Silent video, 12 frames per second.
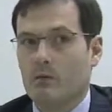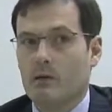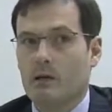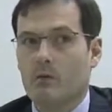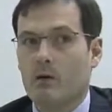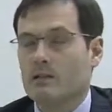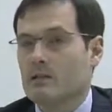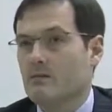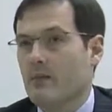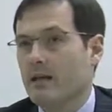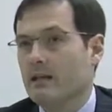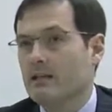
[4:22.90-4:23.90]
what's the
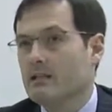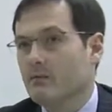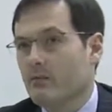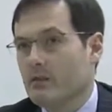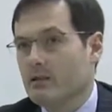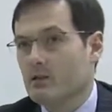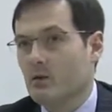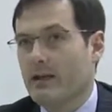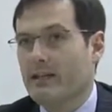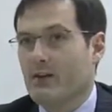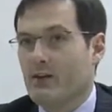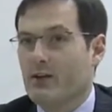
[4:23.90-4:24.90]
mechanism for this
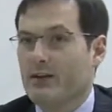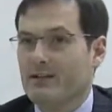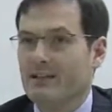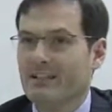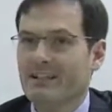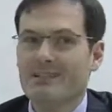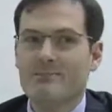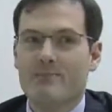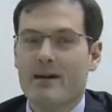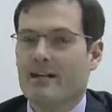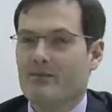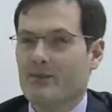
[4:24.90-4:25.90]
20 to 30
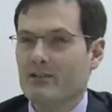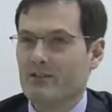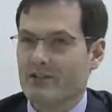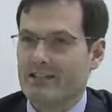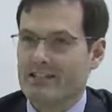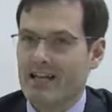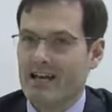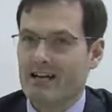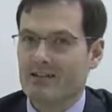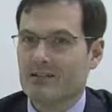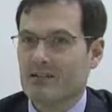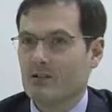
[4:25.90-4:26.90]
beneficiaries
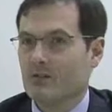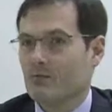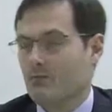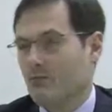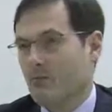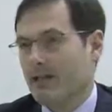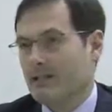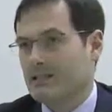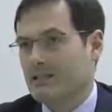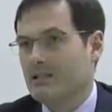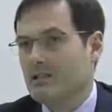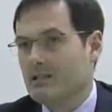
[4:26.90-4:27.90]
now to make
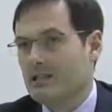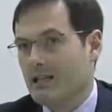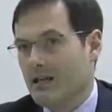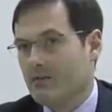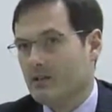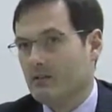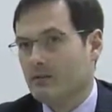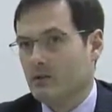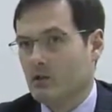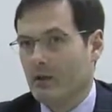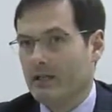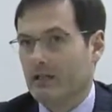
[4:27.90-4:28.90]
decisions together
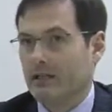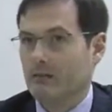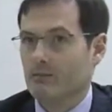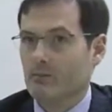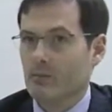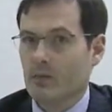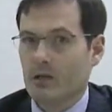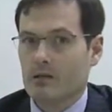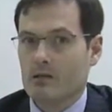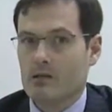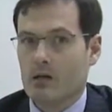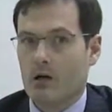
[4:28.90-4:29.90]
jointly?
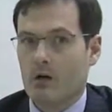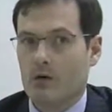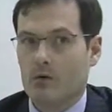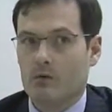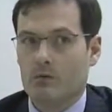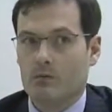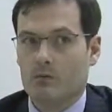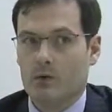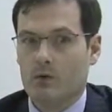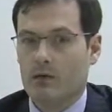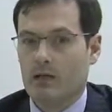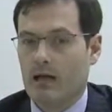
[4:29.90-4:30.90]
So
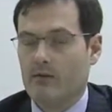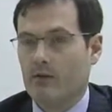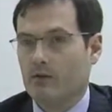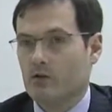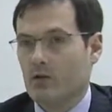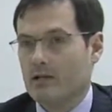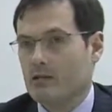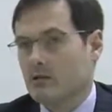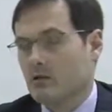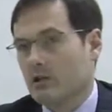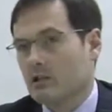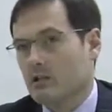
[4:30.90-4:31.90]
you can have your trust
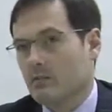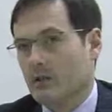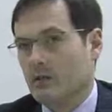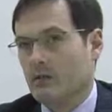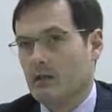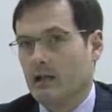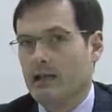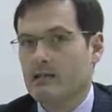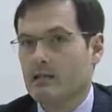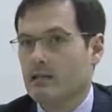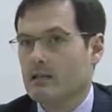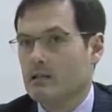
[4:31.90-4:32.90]
structure, but the
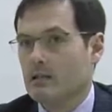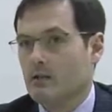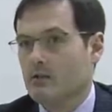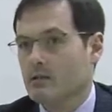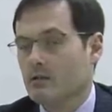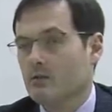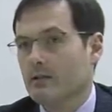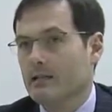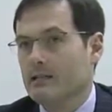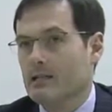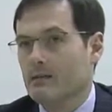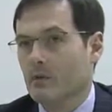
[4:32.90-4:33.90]
lesson is that you still
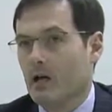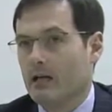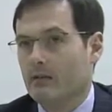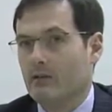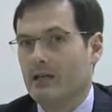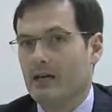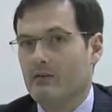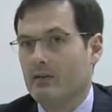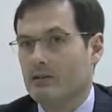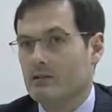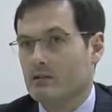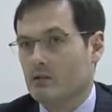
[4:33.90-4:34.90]
need some kind of
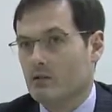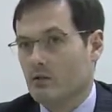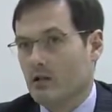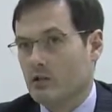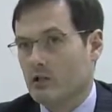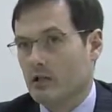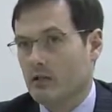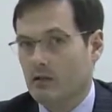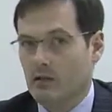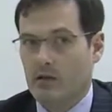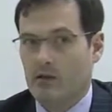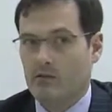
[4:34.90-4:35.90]
governance structure
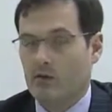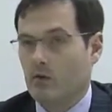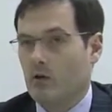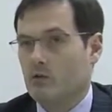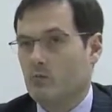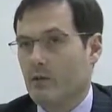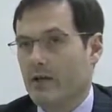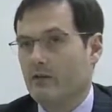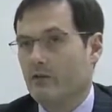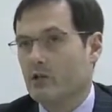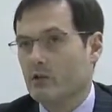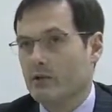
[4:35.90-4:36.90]
for all those
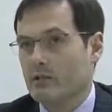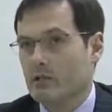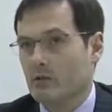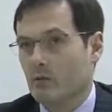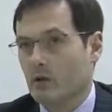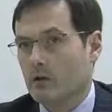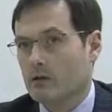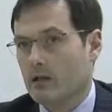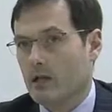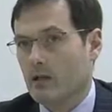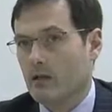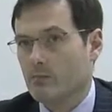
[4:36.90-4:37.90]
beneficiaries to work
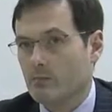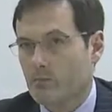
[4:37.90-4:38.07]
together.